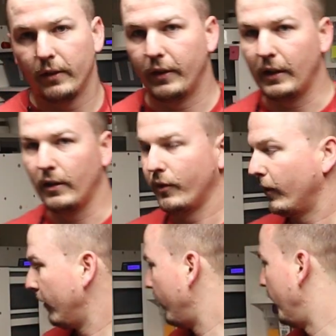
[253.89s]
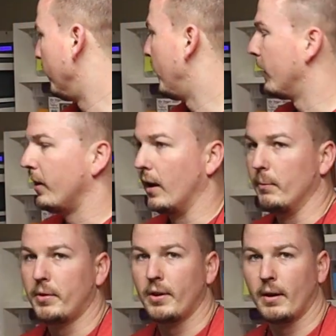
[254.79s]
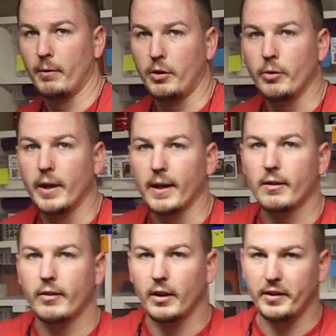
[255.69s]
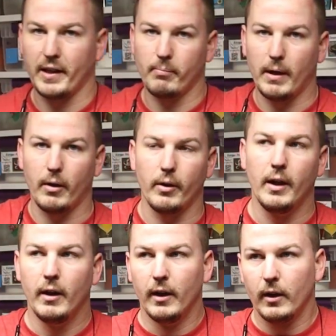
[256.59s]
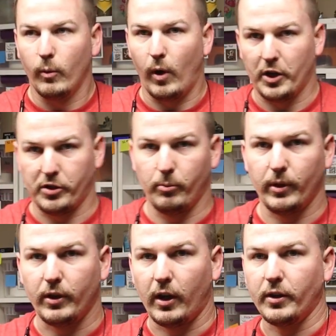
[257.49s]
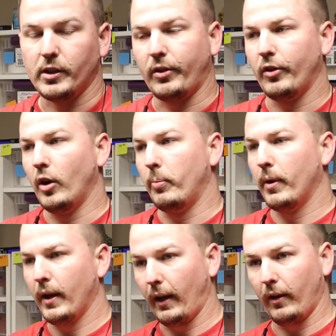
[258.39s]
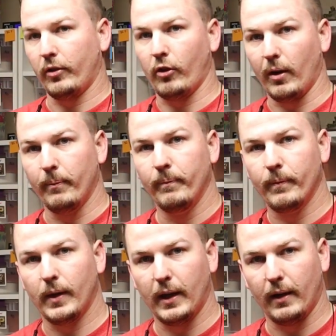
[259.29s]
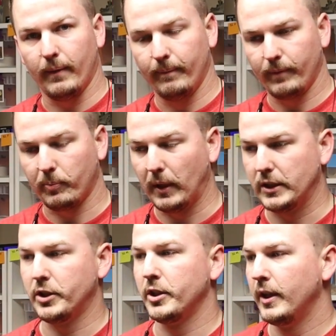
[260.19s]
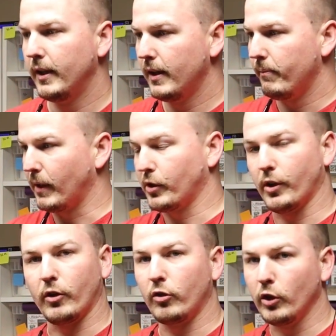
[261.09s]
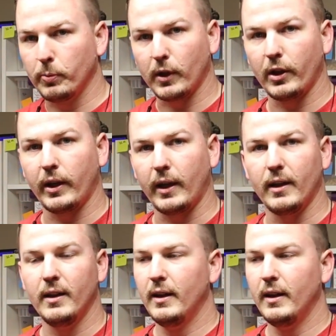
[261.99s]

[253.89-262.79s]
these freedom breeder tubs I'm going to do next. I'll take them out, wash them with Dawn dish soap and the scrub sponge. Make sure they're super clean,